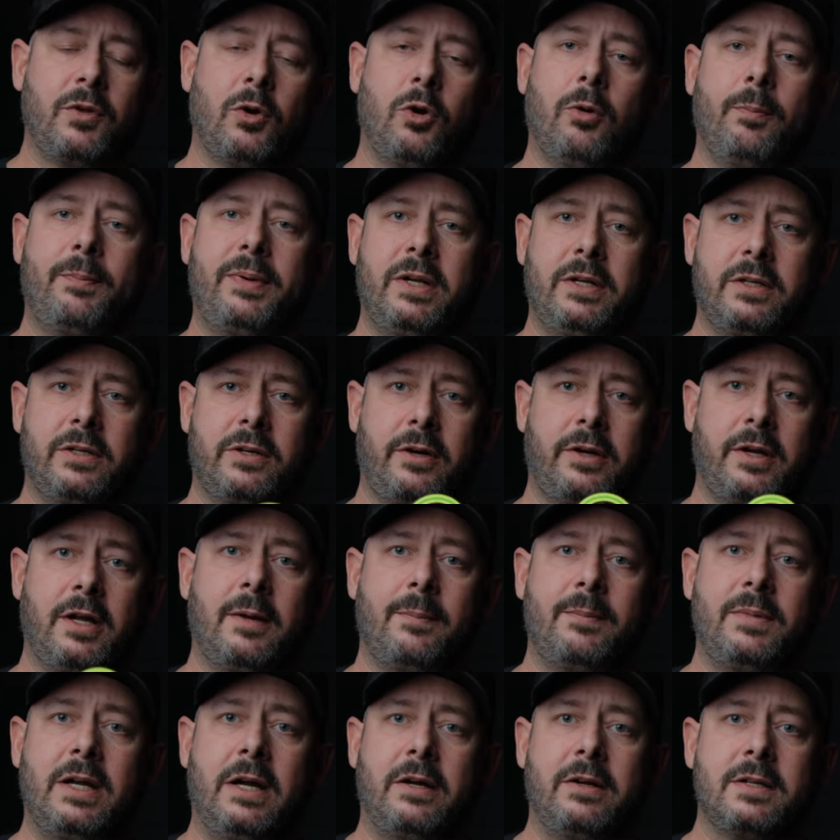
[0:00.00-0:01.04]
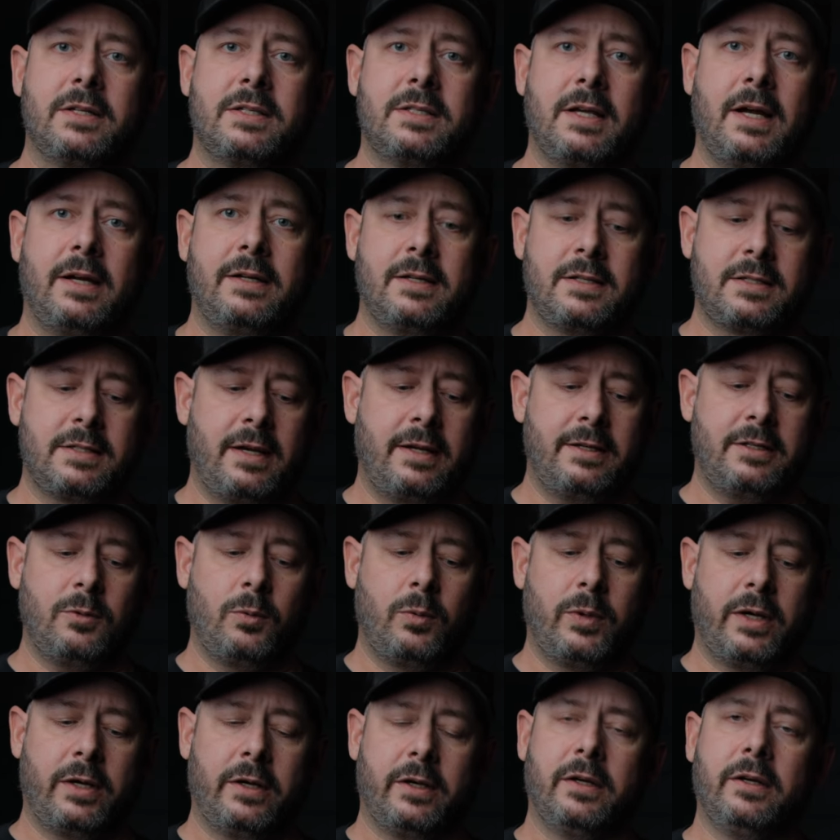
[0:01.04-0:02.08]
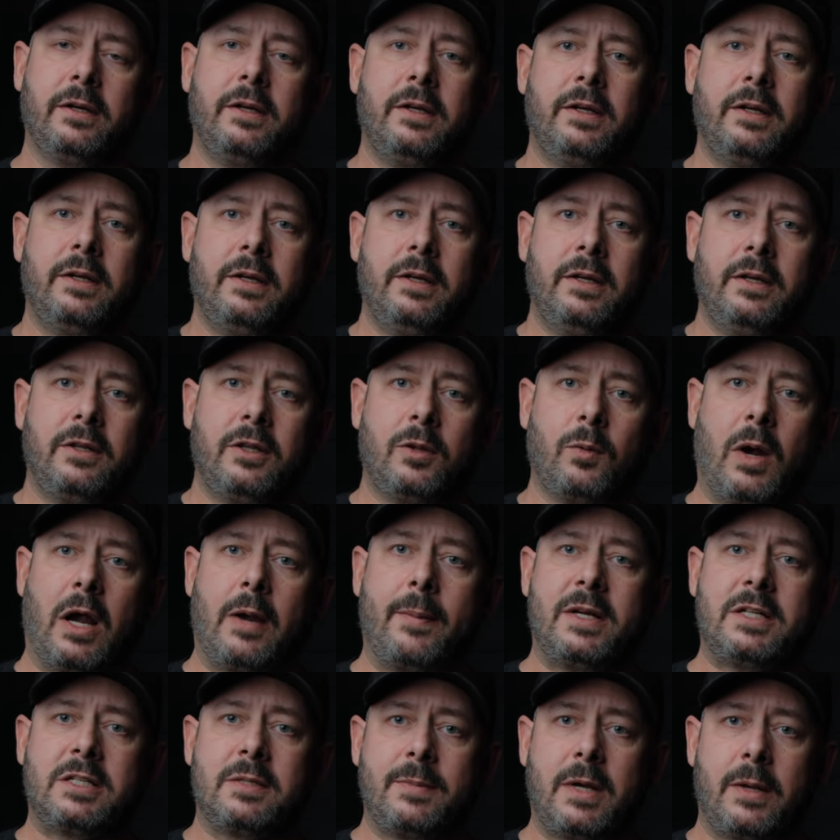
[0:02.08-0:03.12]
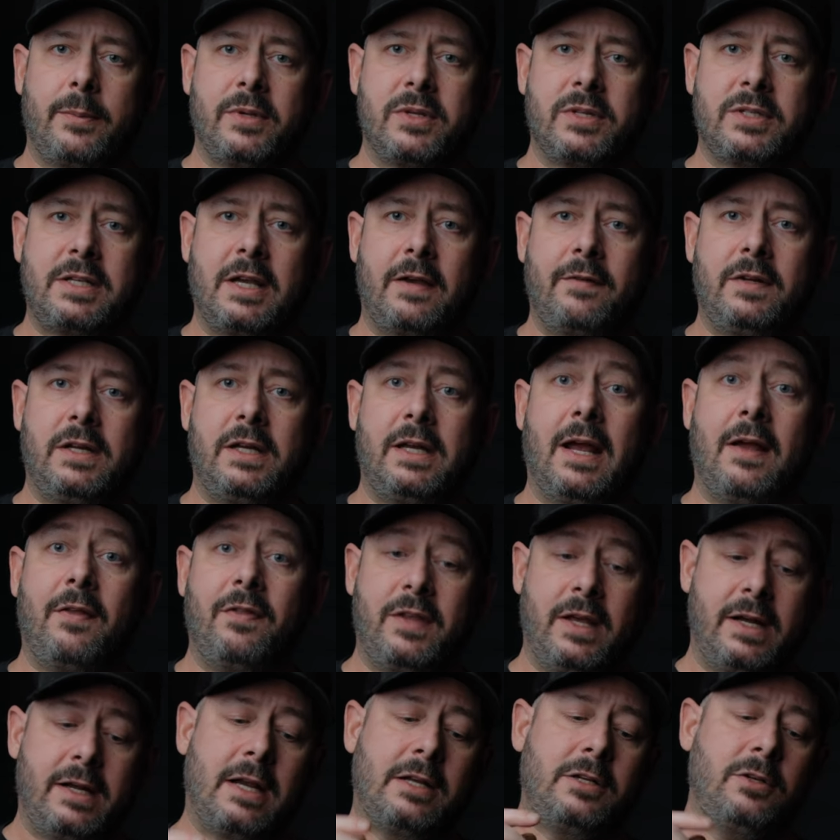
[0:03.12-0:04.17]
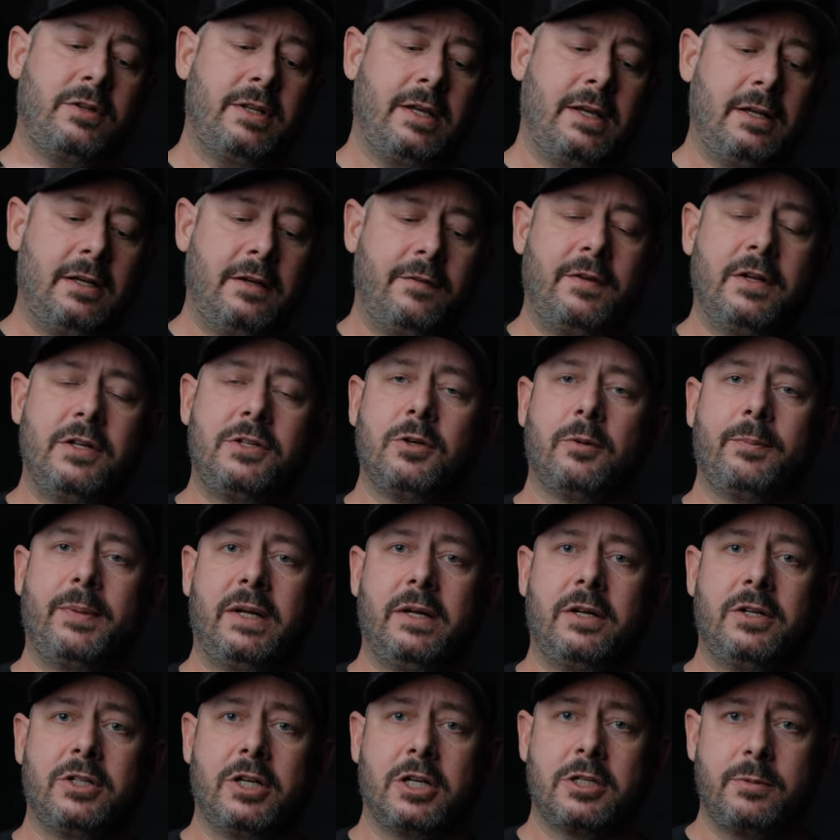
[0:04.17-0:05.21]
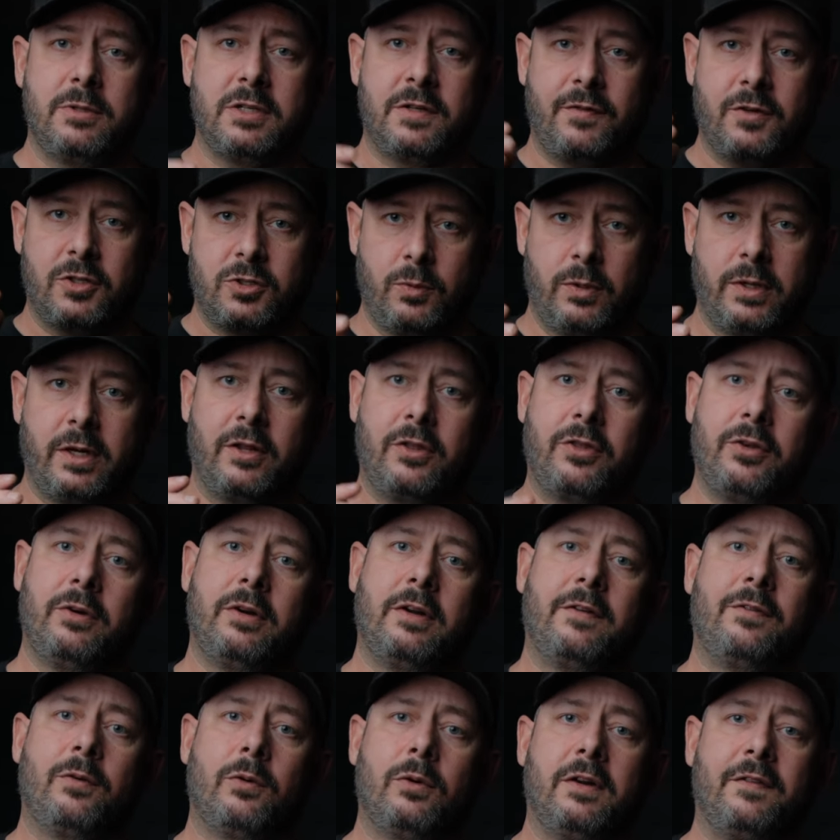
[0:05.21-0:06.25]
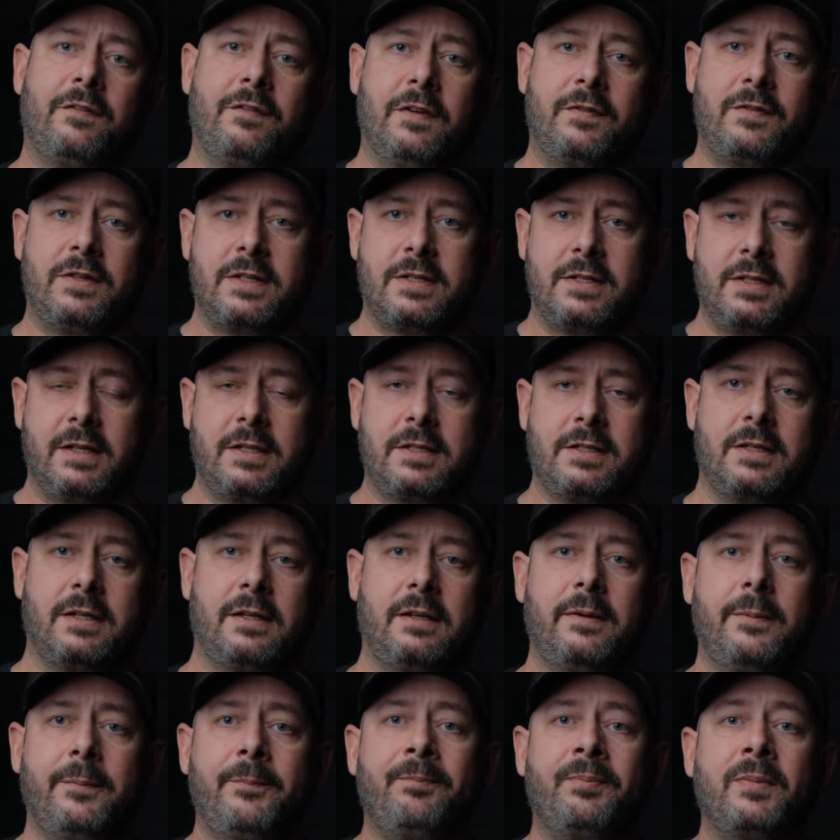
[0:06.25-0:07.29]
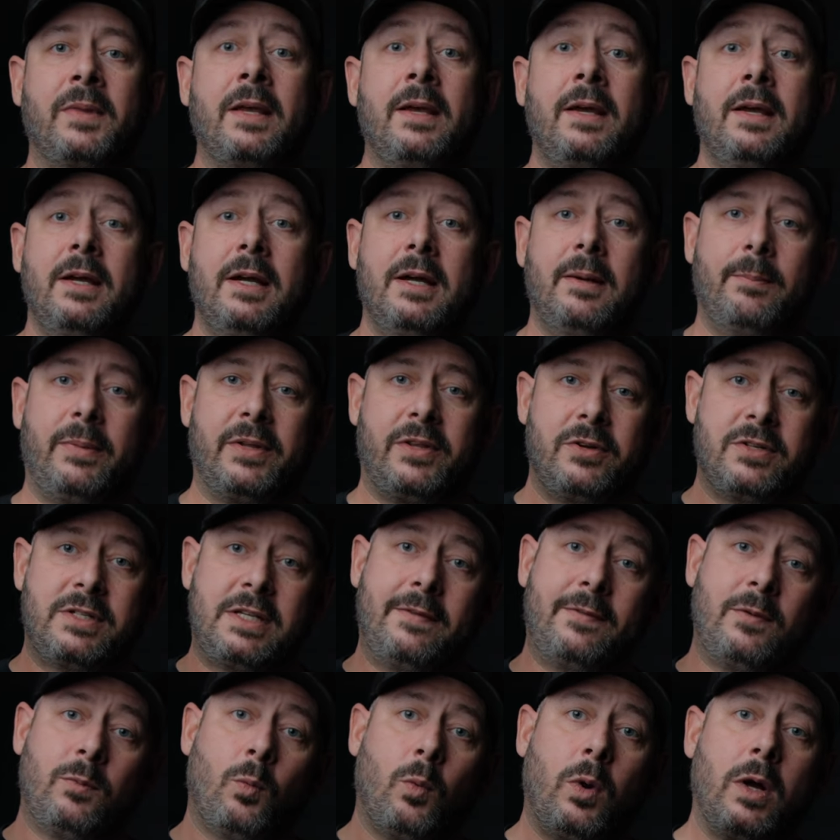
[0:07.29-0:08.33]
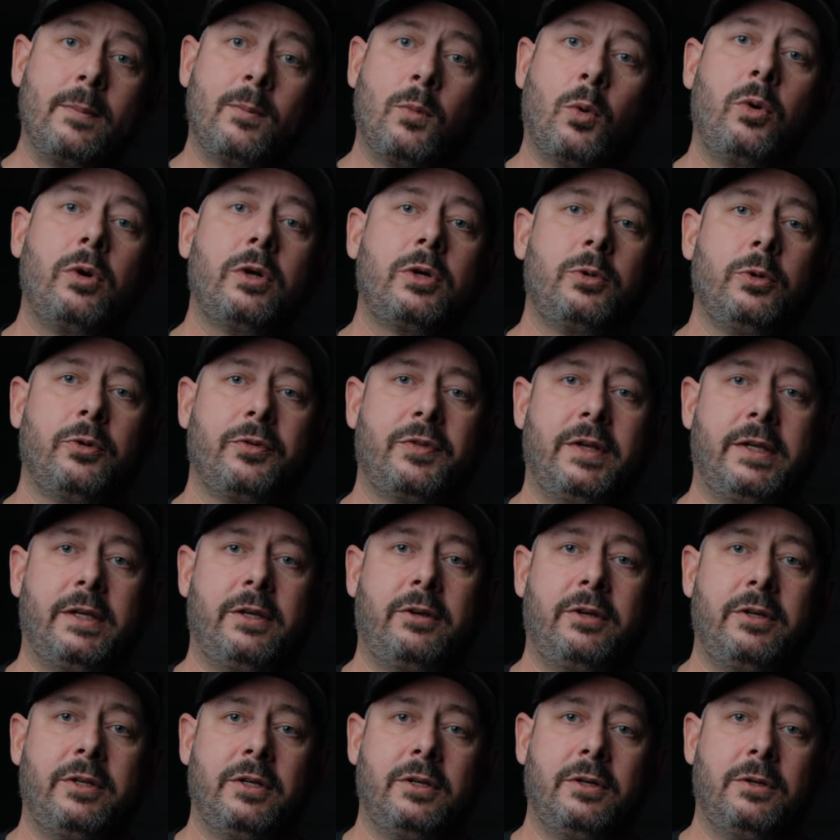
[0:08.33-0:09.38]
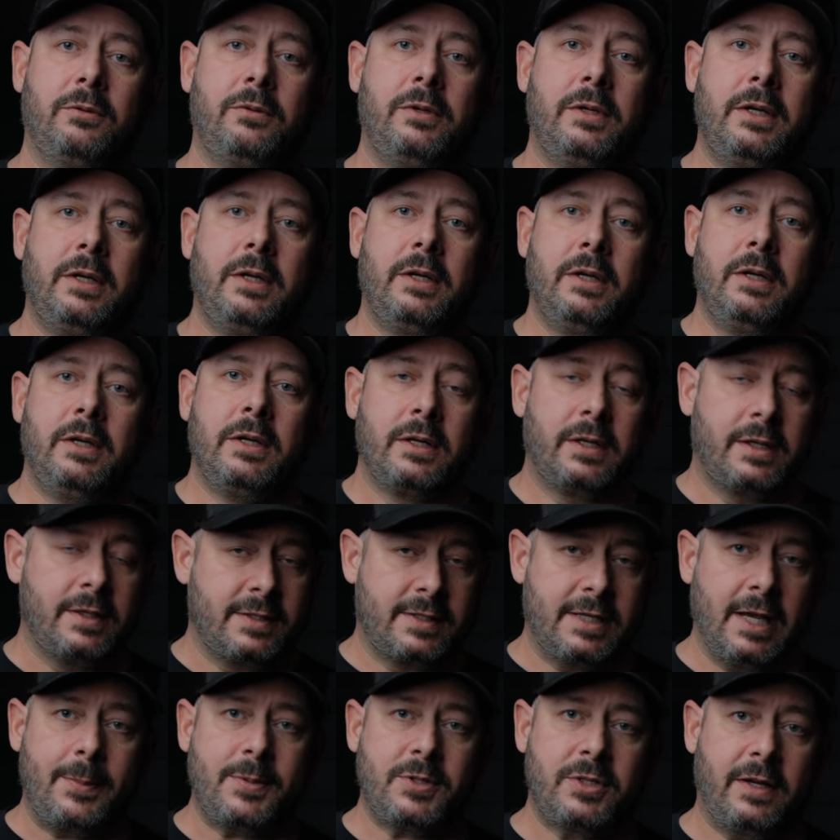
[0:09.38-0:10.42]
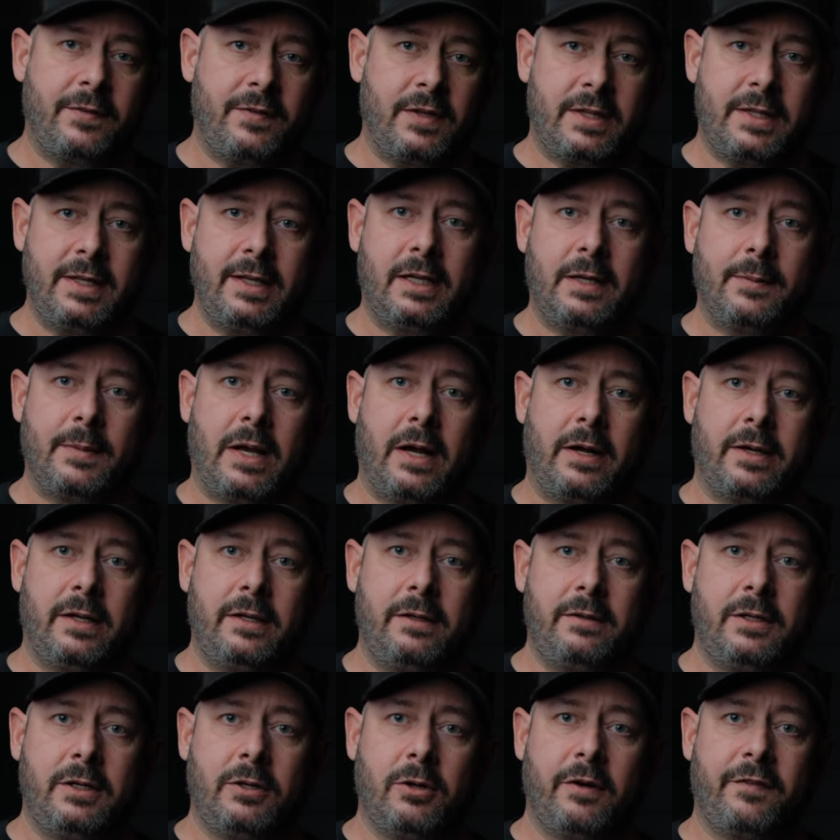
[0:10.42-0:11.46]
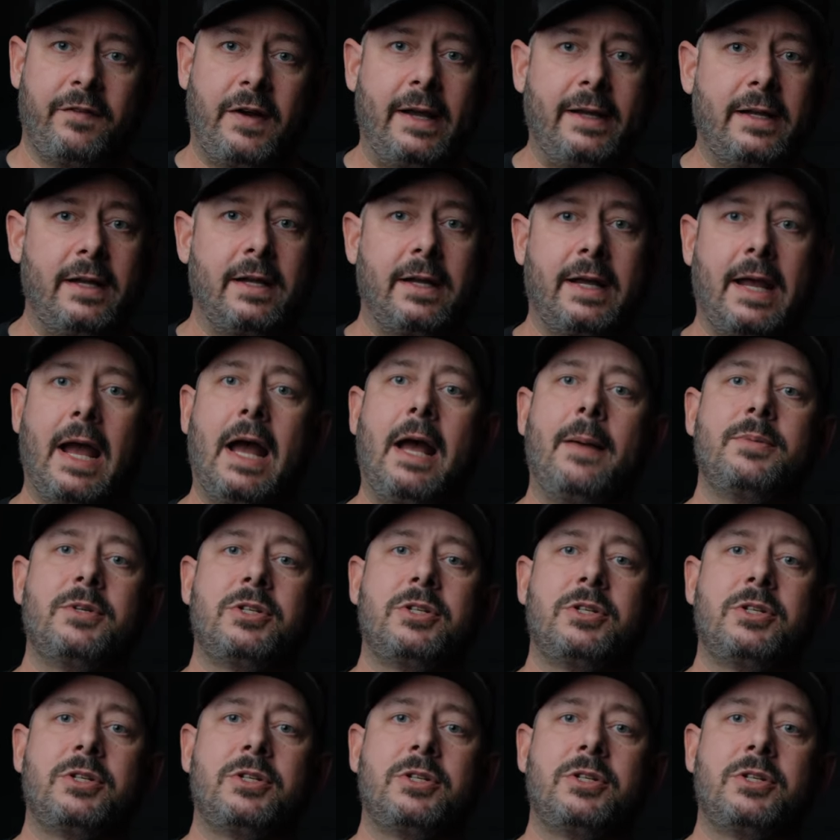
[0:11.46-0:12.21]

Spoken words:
the whole pin guard up, down, and side to side to where the wire meets the bubble is 70, and then I do the individual pin adjustments for 20, 30, 40, 50, 60. But there's even one more cool thing you can do. Conceptually, if you think about it, if I can gap